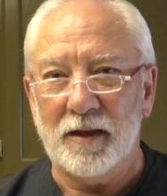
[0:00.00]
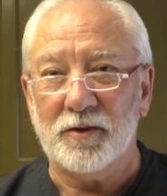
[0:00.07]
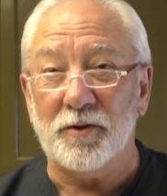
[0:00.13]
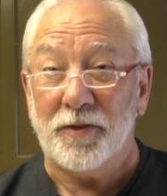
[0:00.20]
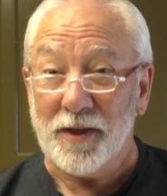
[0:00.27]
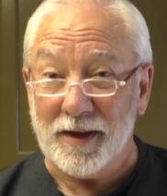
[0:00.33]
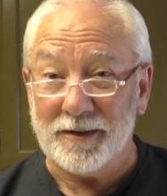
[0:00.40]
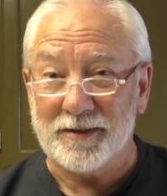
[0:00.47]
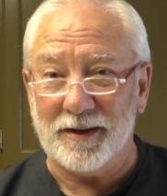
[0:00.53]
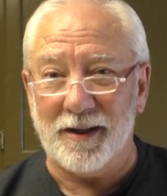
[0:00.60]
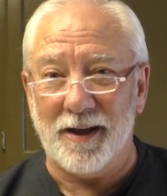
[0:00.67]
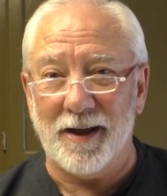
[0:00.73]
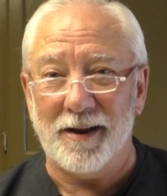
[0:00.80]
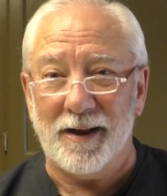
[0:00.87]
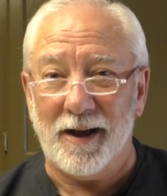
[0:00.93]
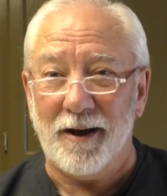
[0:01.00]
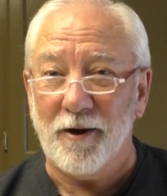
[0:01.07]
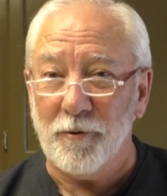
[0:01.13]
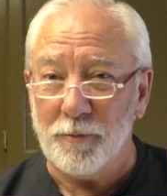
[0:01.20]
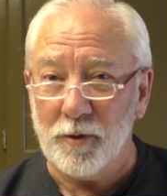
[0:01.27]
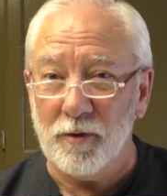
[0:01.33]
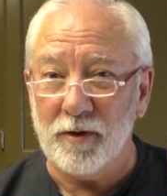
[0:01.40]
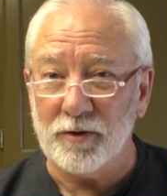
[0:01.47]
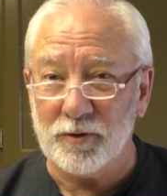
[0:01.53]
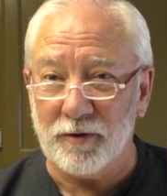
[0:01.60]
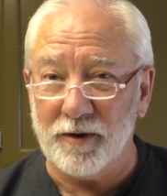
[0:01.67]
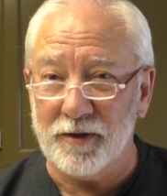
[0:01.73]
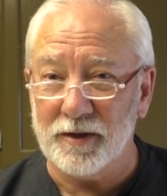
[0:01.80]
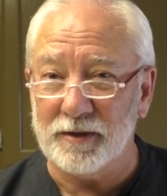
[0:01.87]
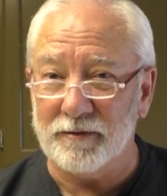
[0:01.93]
So thanks a lot. I hope you
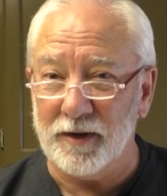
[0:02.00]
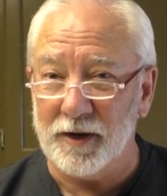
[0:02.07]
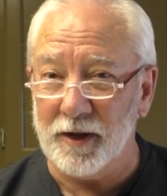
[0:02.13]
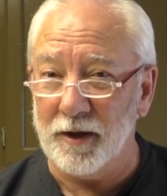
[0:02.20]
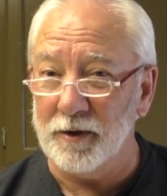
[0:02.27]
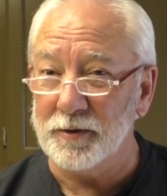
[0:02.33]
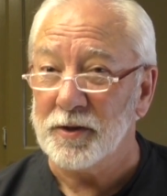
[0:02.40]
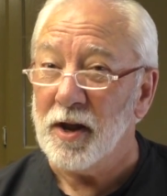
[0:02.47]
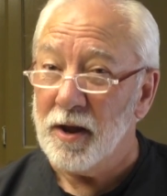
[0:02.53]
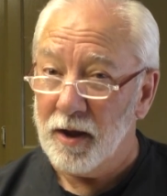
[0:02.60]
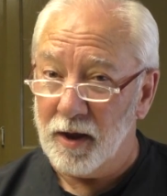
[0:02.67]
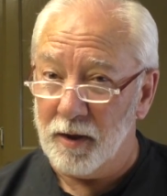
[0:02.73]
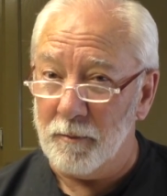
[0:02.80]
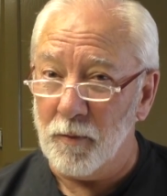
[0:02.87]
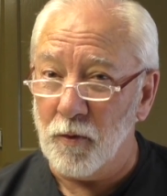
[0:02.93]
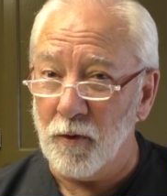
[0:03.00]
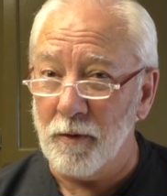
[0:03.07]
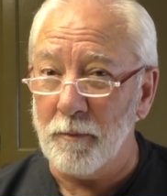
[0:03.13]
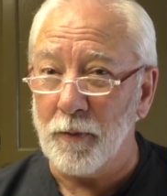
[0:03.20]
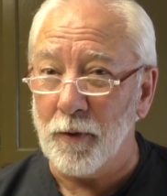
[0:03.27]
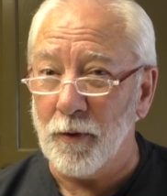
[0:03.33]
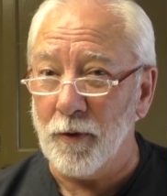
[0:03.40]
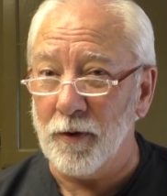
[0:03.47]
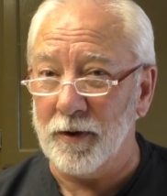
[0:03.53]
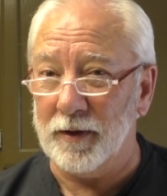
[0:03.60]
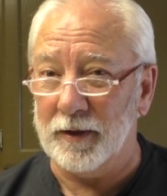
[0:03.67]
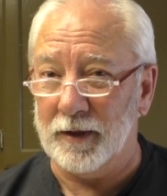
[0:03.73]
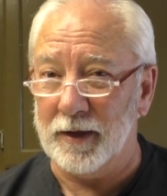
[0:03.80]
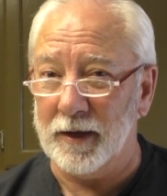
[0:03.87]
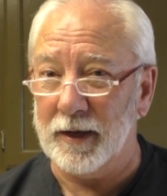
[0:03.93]
enjoy these videos, and more
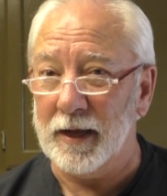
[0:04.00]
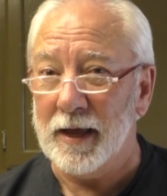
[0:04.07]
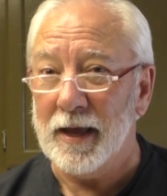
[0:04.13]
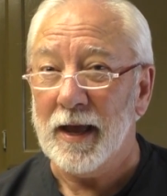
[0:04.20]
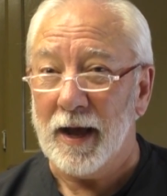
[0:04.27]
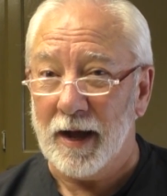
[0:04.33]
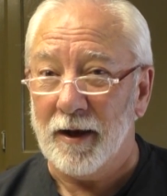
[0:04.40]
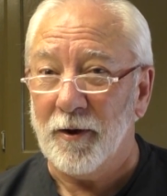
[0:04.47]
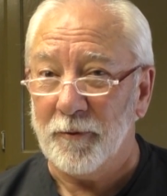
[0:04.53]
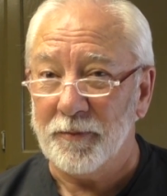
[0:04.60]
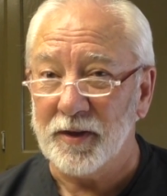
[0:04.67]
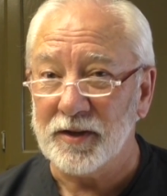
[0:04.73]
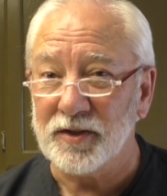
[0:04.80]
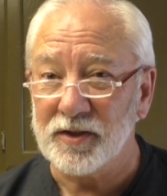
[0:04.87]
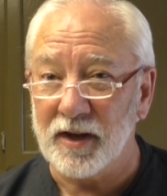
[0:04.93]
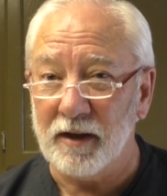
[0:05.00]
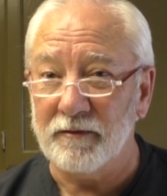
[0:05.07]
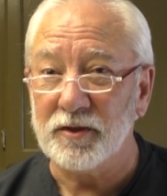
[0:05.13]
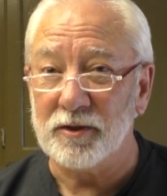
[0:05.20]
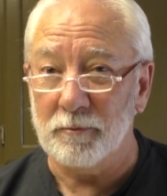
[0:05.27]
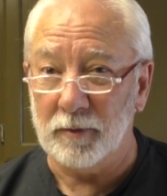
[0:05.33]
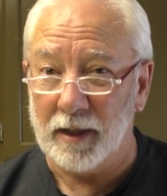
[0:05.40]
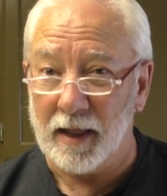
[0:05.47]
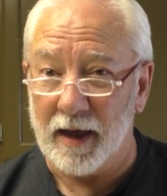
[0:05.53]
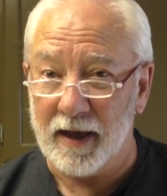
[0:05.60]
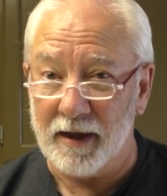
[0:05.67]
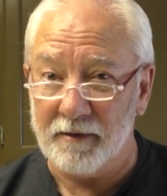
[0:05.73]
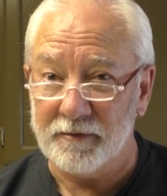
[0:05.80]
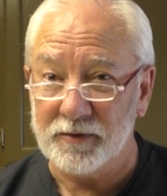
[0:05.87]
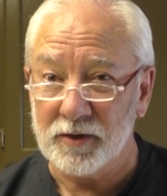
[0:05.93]
importantly, I hope they save some
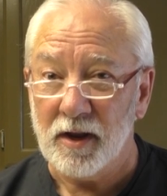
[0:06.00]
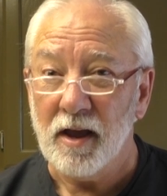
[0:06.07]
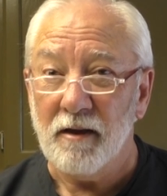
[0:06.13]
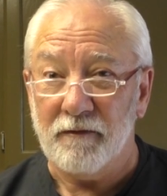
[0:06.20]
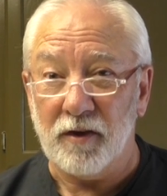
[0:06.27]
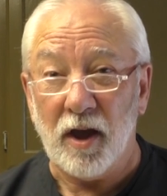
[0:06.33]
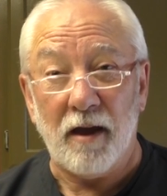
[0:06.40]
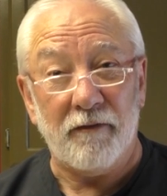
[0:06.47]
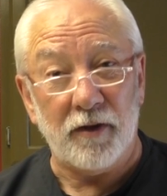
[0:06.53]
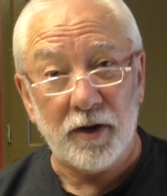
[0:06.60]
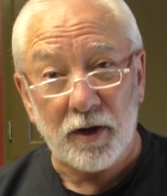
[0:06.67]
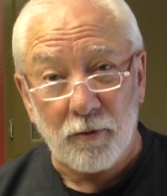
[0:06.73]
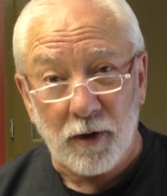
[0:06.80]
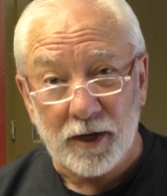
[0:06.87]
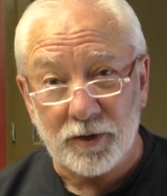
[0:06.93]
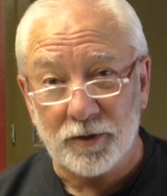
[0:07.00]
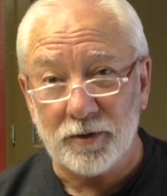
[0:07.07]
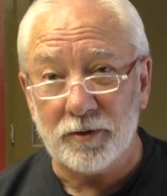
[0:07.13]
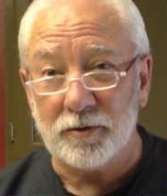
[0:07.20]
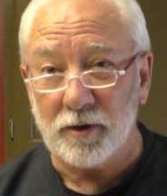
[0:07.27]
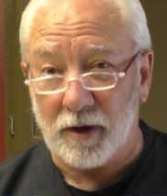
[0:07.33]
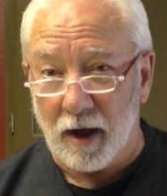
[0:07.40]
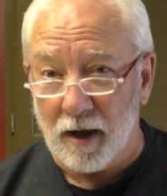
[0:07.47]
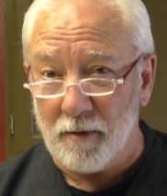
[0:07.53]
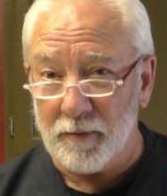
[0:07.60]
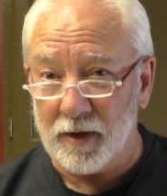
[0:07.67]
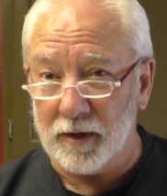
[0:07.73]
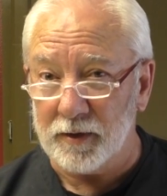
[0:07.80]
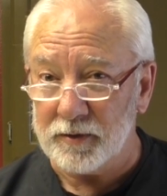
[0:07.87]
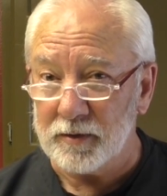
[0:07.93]
lives. If you have any questions or
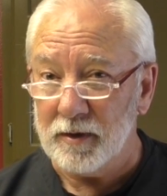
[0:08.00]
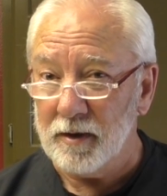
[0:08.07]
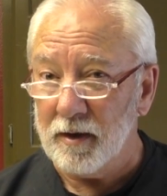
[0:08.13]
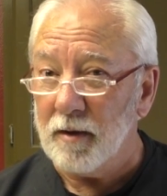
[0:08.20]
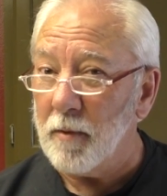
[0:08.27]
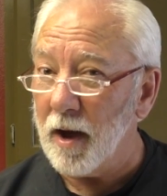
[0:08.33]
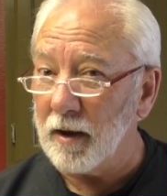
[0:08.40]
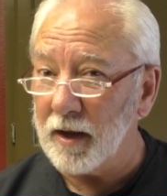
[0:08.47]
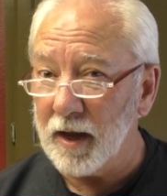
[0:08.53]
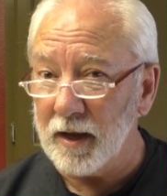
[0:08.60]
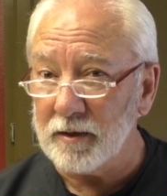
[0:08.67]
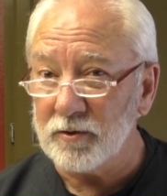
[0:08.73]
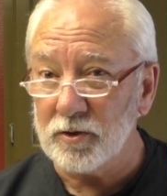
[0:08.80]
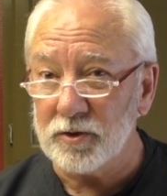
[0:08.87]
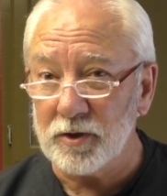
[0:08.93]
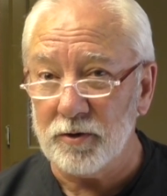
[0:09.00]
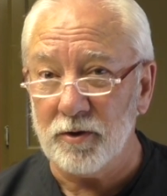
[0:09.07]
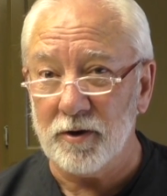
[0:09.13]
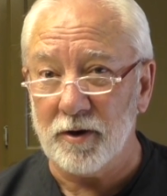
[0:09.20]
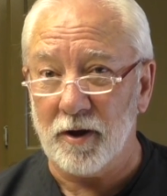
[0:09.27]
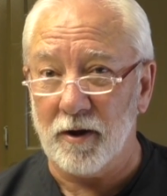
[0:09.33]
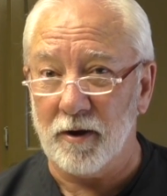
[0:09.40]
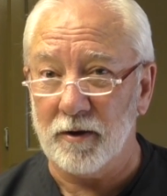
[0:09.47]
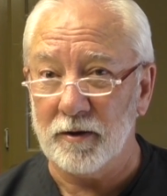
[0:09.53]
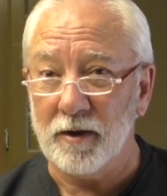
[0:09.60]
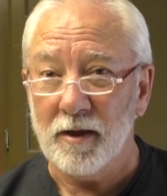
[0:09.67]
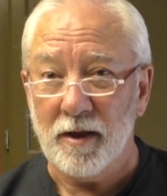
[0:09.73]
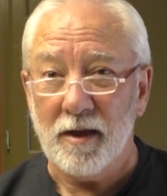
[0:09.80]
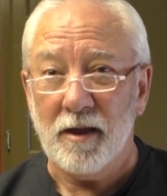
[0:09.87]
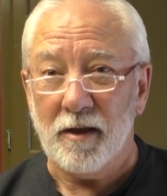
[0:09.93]
comments about cancers in your
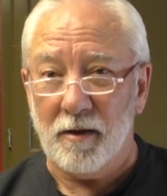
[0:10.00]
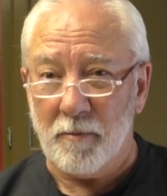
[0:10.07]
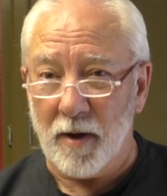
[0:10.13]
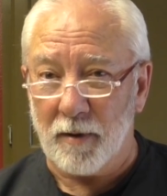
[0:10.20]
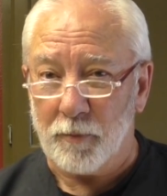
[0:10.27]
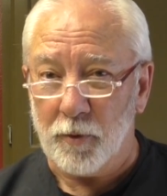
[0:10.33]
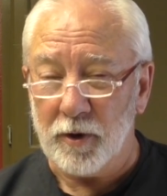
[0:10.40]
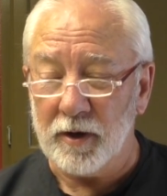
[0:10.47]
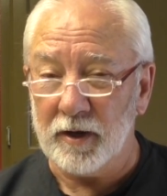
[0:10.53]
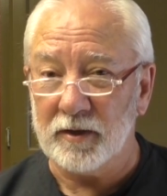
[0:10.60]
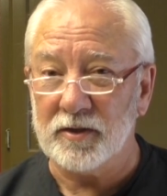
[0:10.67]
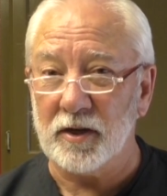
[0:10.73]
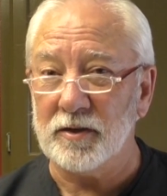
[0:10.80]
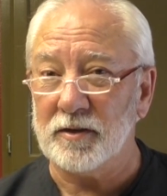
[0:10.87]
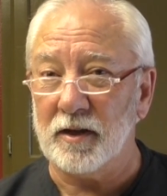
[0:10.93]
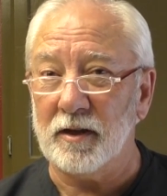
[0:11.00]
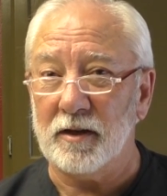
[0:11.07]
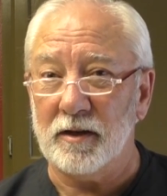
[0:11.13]
dog, about pre-existing